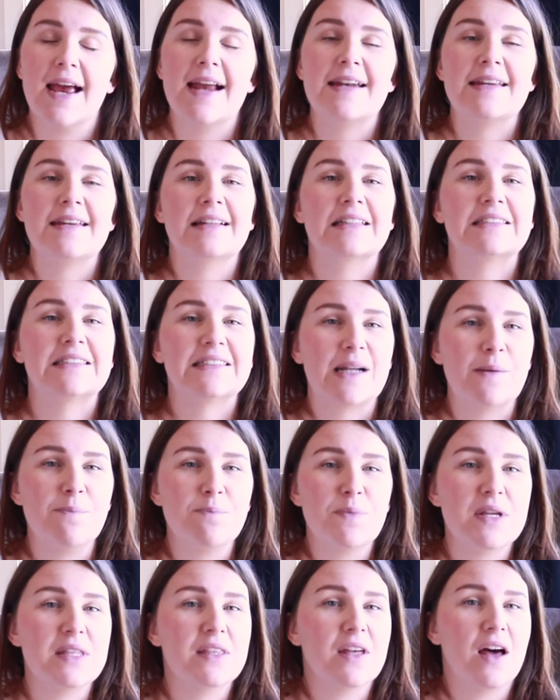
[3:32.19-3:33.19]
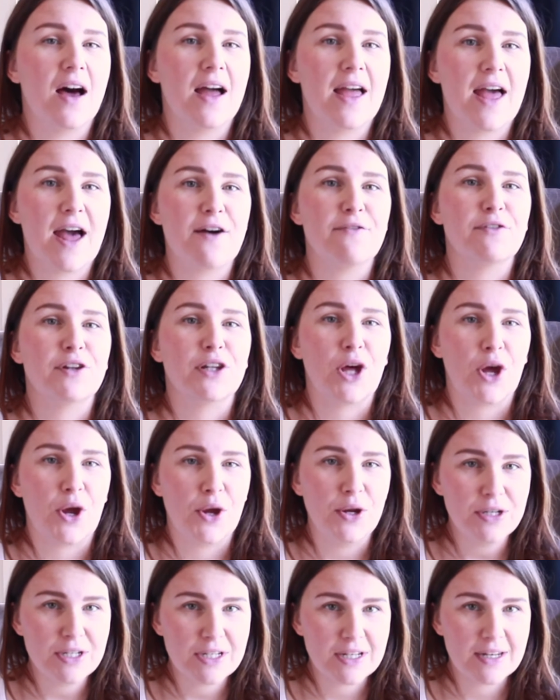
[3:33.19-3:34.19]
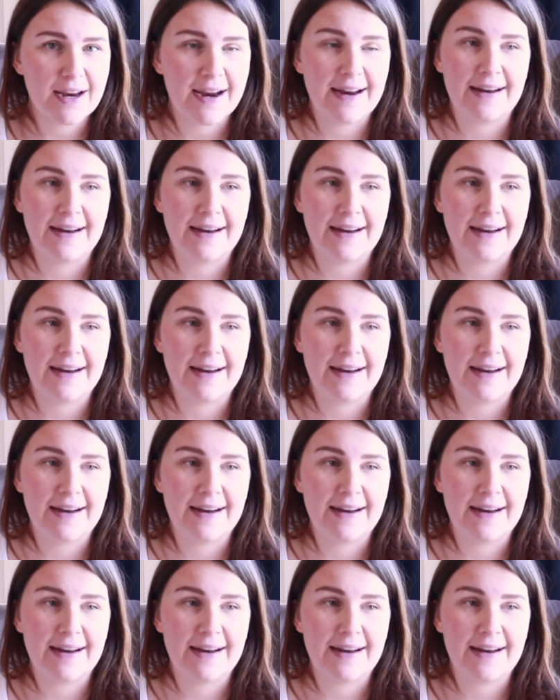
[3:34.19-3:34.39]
and it is something that I have learned.